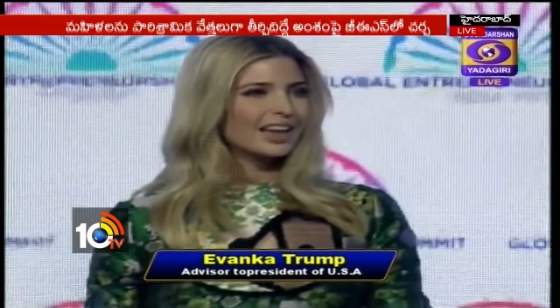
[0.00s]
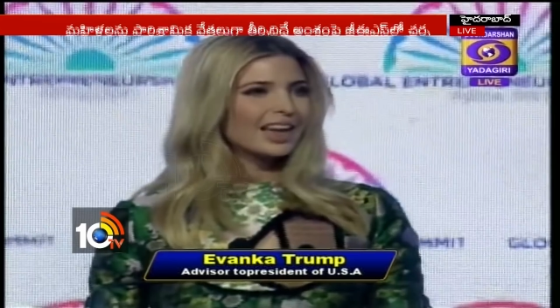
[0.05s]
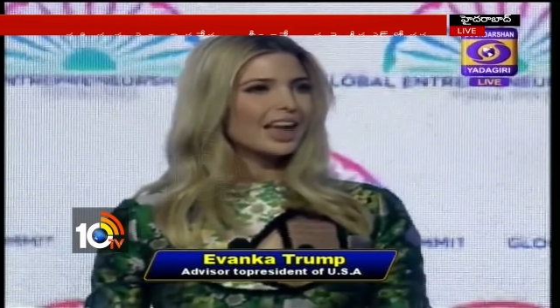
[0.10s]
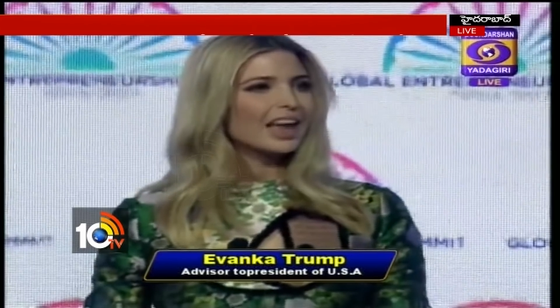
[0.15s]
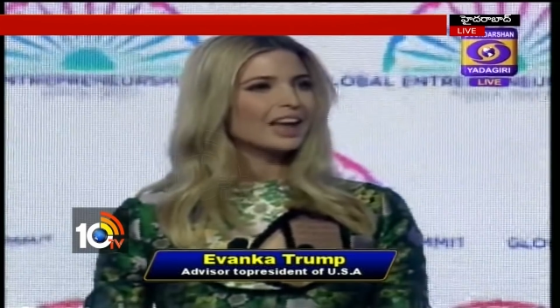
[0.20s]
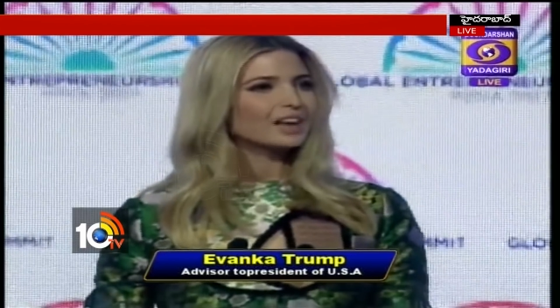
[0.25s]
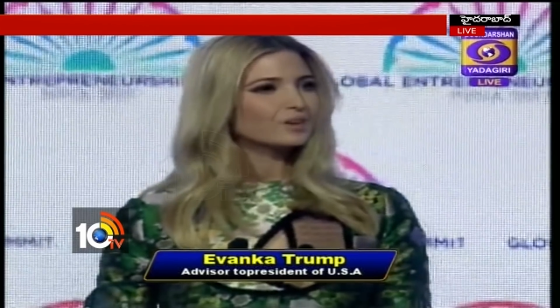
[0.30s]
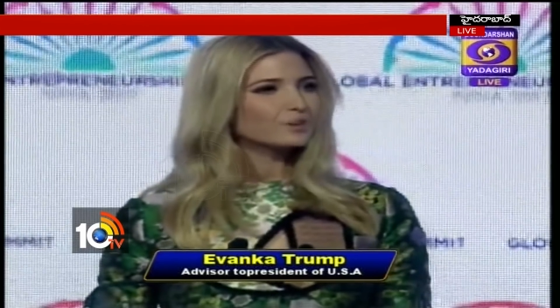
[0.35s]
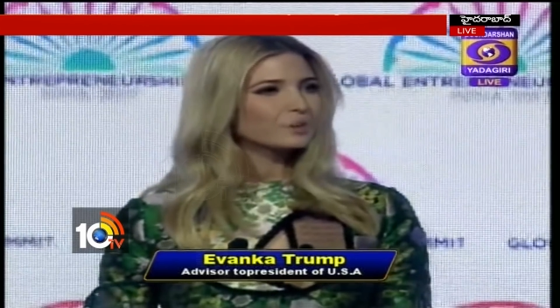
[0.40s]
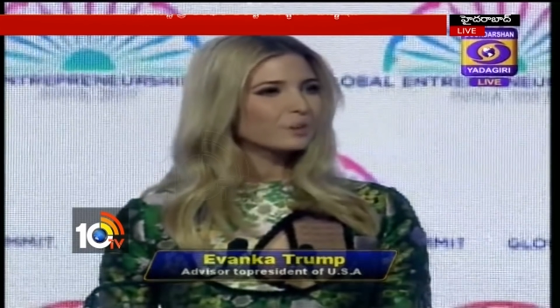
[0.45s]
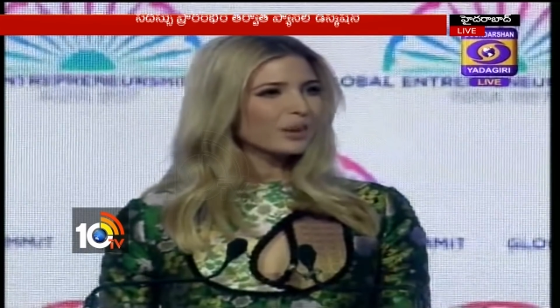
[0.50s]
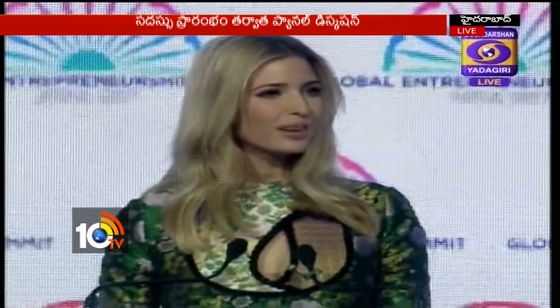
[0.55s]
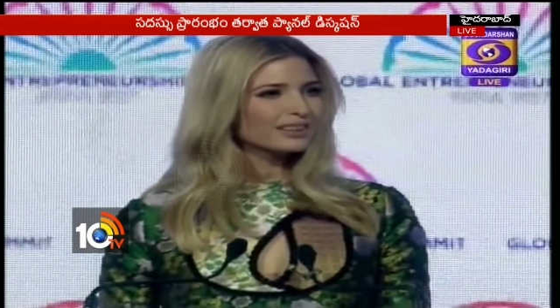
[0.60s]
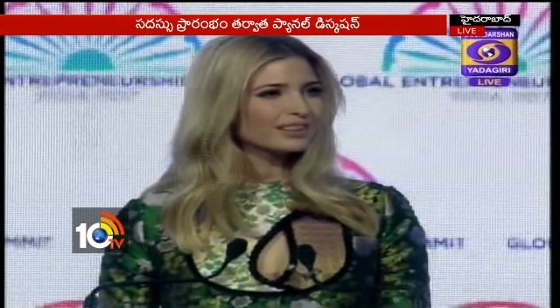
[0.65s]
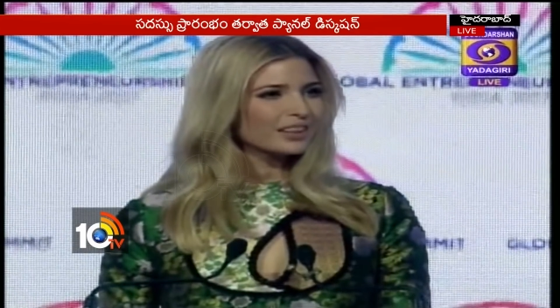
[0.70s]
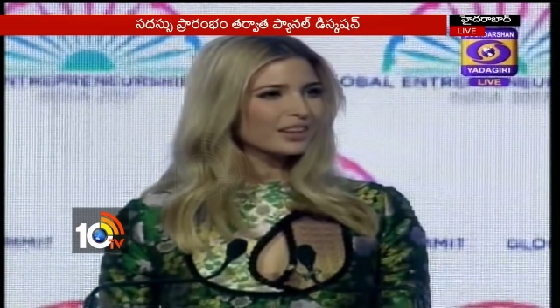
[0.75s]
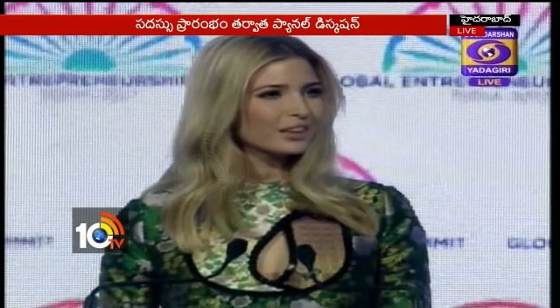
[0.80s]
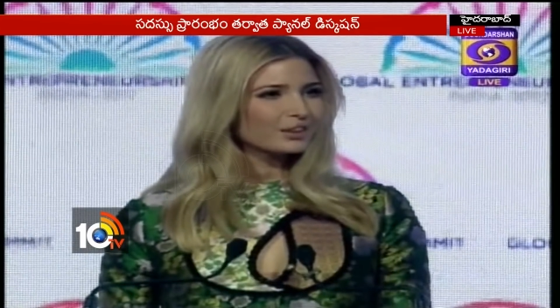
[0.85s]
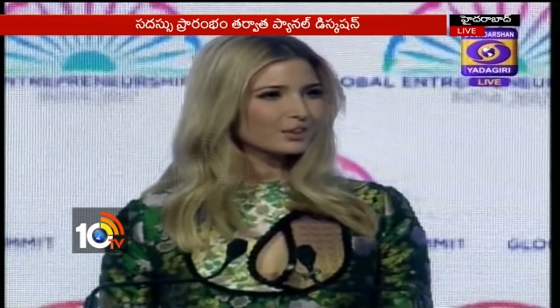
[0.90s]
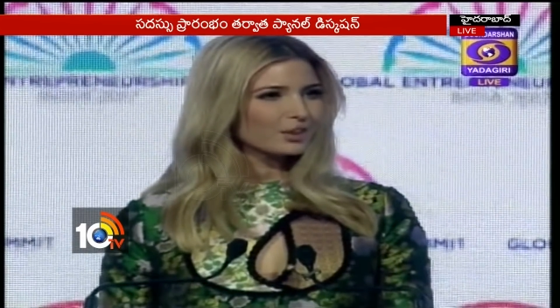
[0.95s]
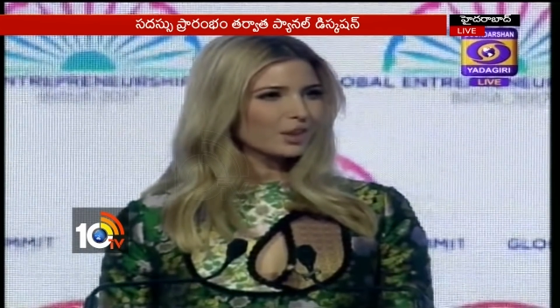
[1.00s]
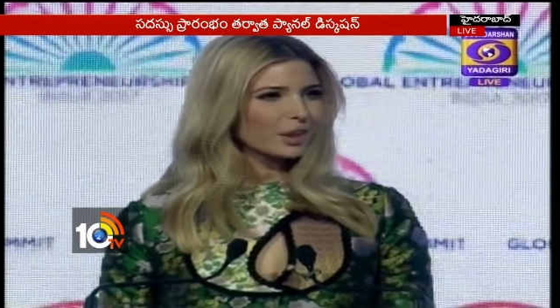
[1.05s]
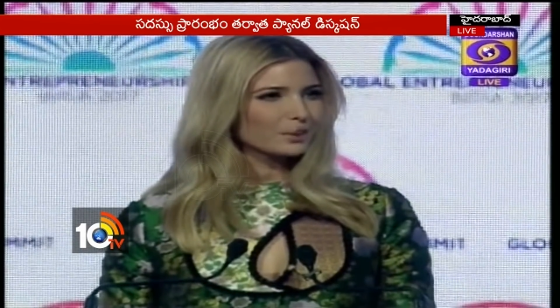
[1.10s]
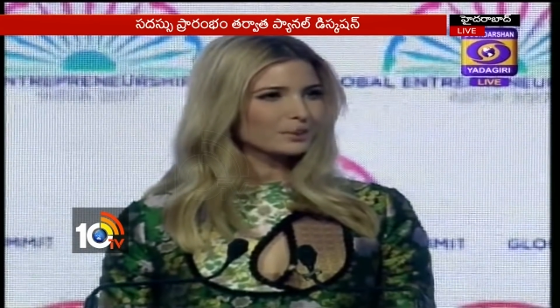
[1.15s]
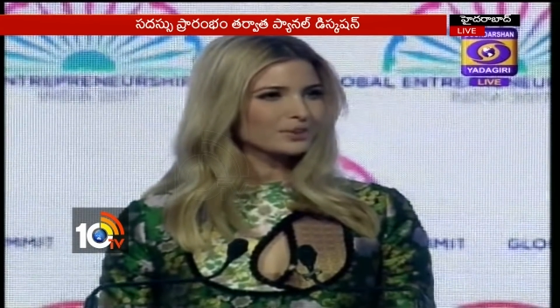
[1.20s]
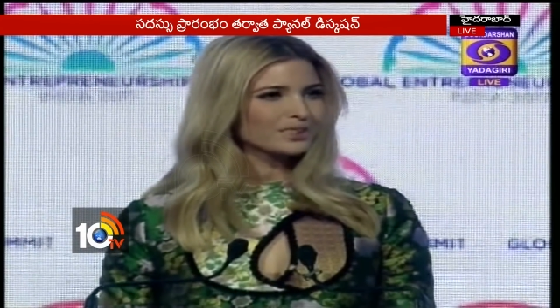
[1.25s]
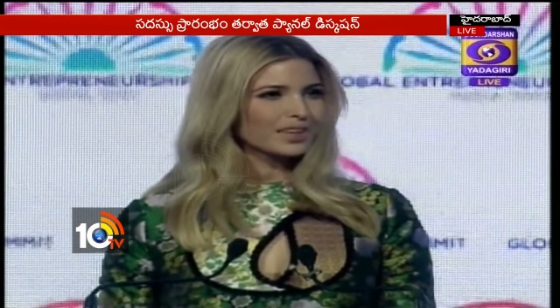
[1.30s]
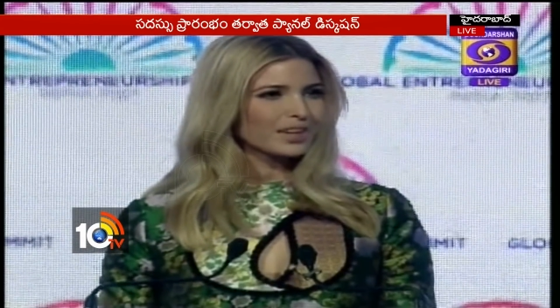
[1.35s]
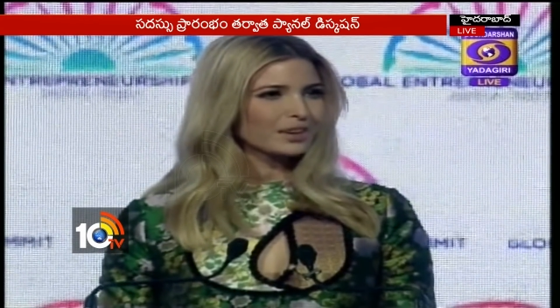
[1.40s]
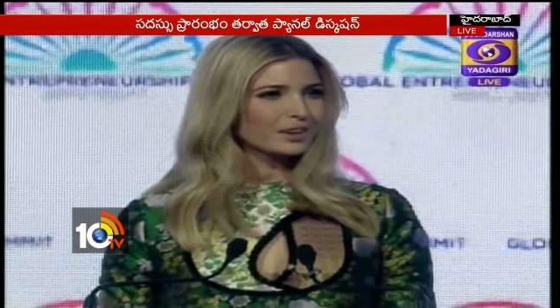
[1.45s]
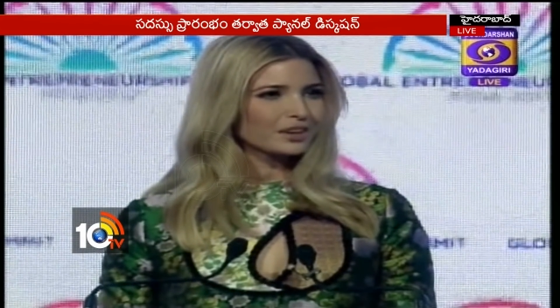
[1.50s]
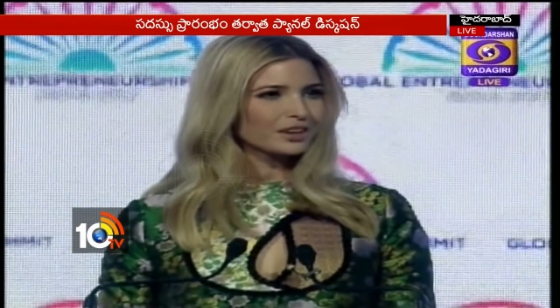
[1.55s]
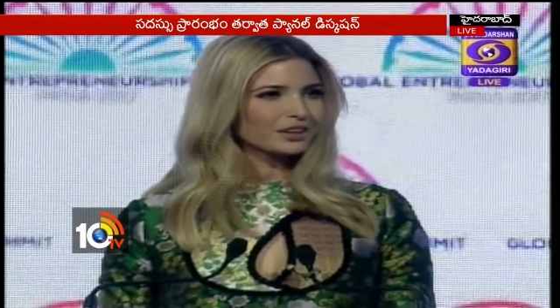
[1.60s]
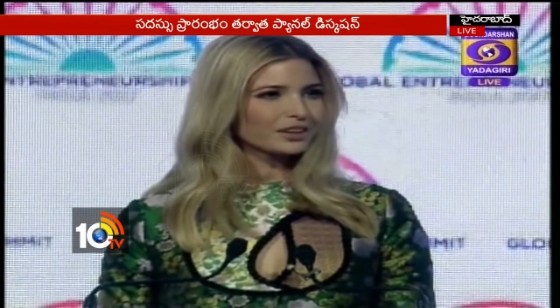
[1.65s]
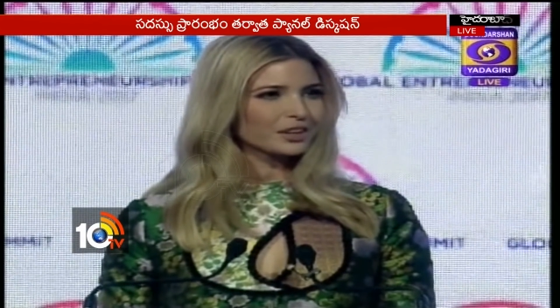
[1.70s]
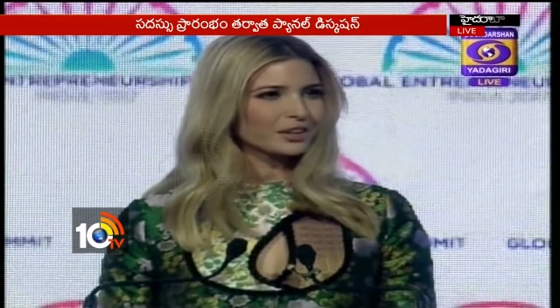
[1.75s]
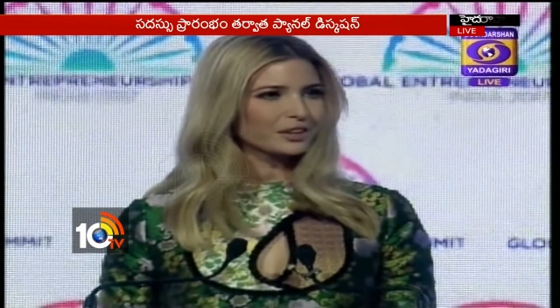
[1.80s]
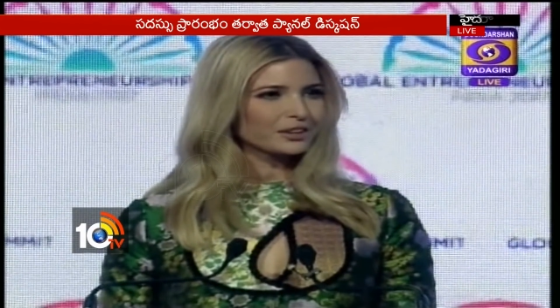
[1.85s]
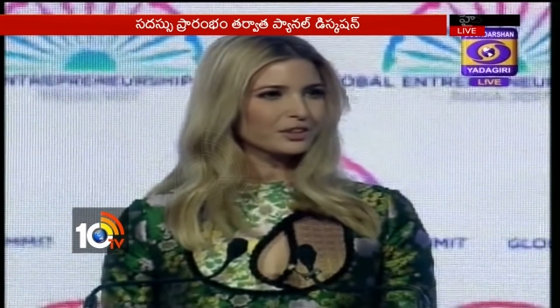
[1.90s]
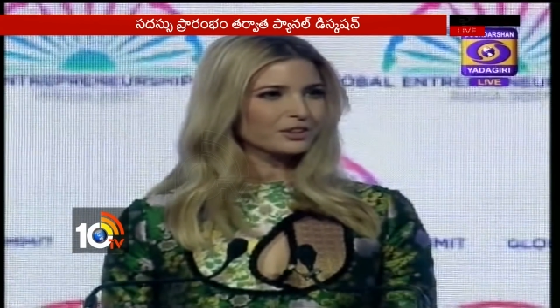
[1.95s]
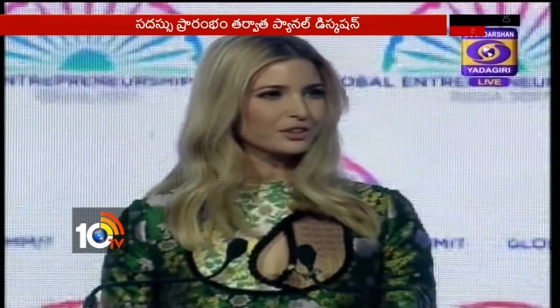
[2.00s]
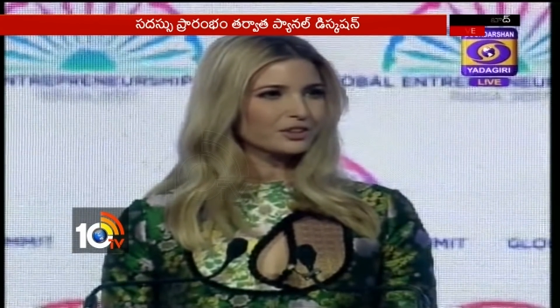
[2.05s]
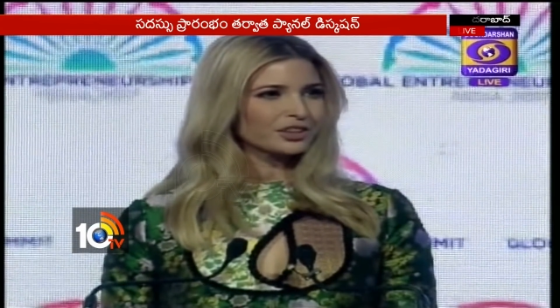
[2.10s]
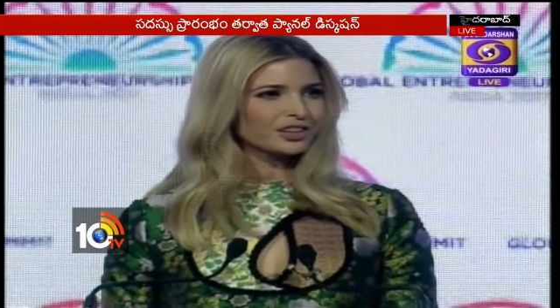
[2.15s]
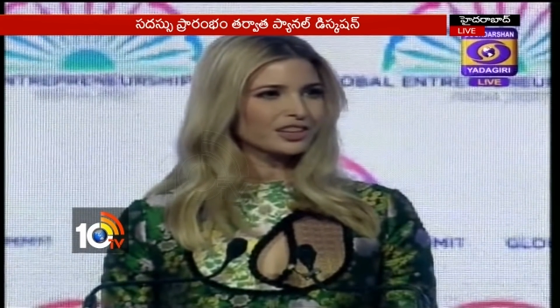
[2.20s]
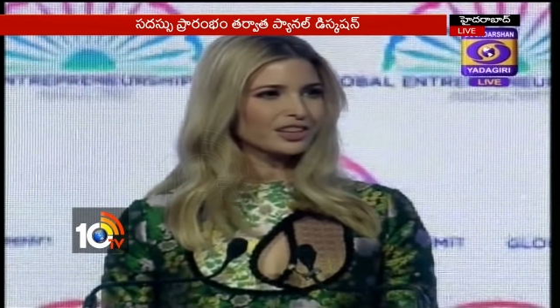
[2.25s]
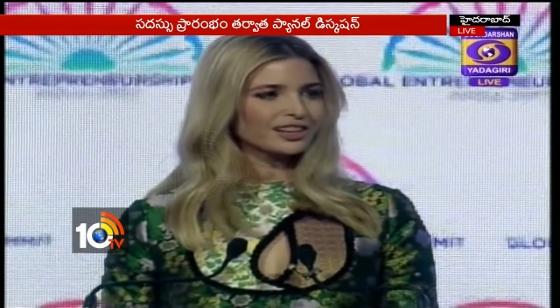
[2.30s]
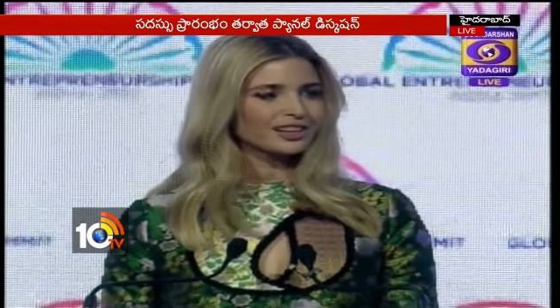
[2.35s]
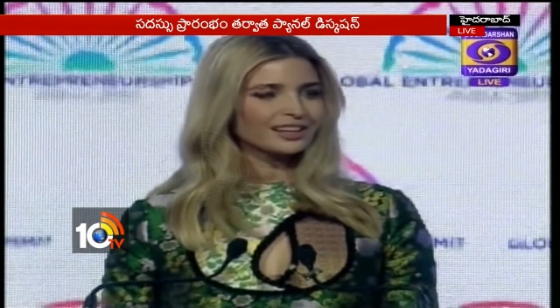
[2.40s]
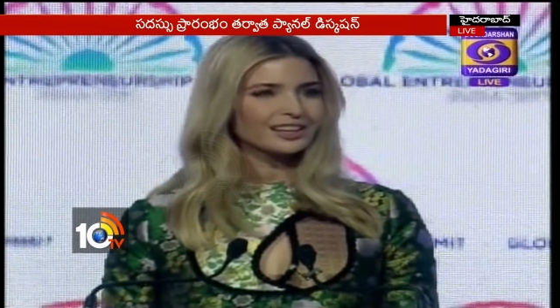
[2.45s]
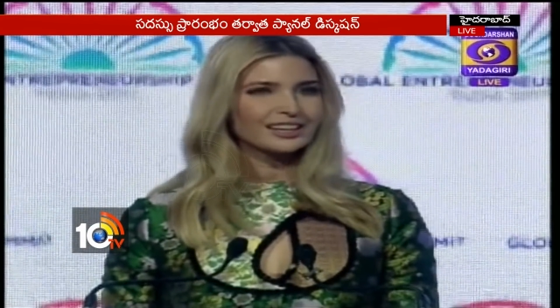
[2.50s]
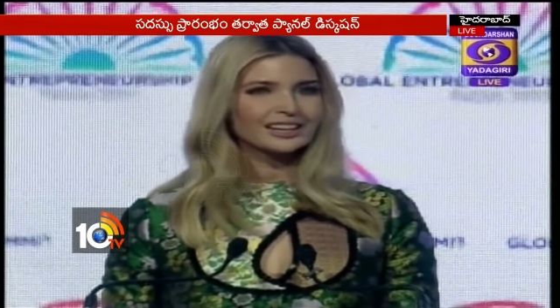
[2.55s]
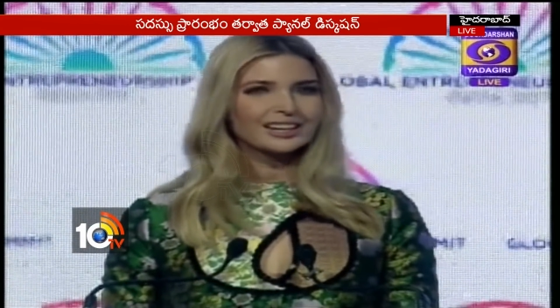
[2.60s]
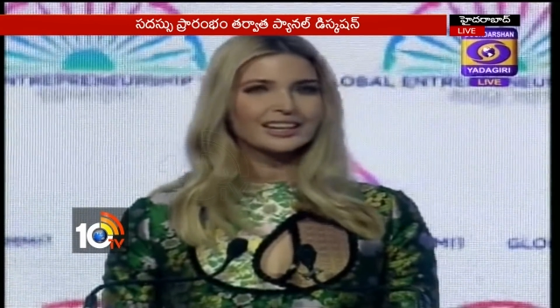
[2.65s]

As President Trump said earlier this year,